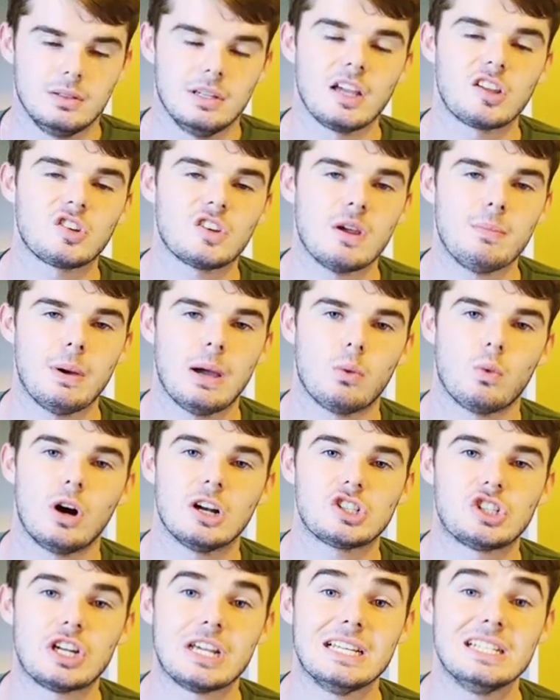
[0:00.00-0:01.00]
Next up, I
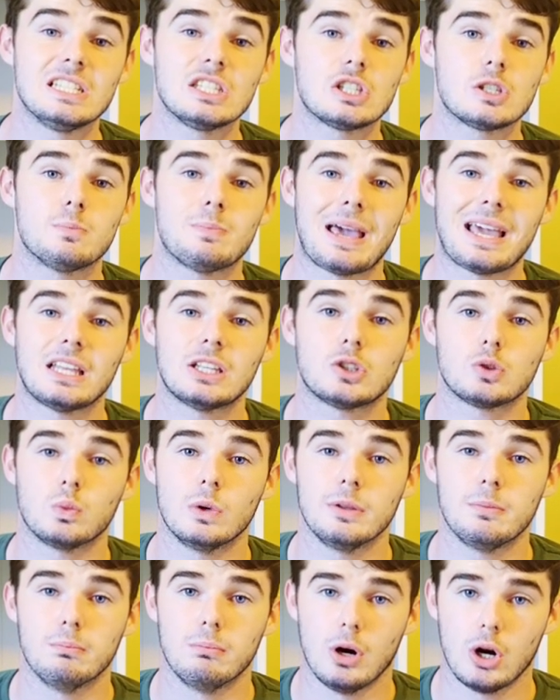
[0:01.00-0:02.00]
watched In Space
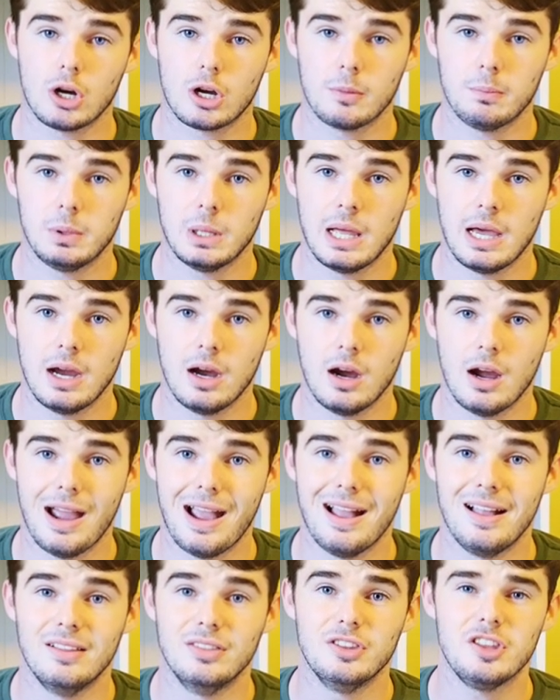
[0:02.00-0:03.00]
with Markiplier,
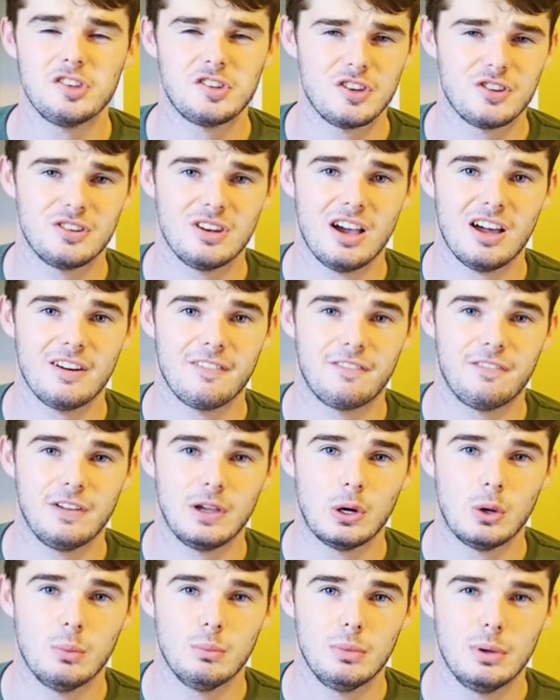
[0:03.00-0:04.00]
and this is not a
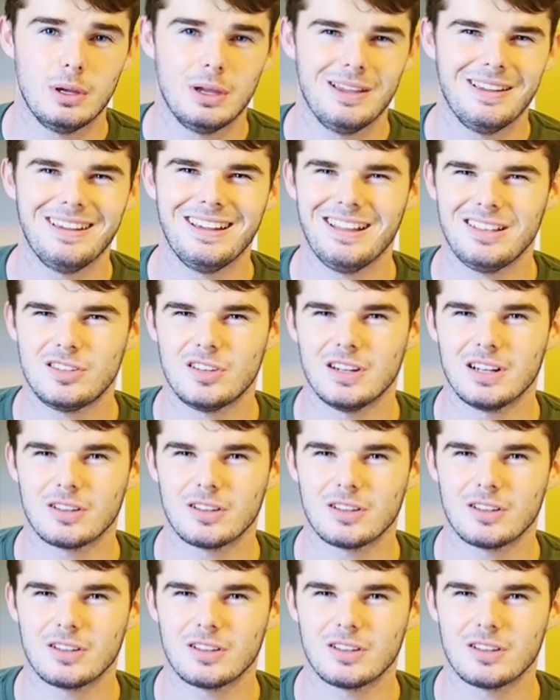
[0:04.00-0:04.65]
film, it's an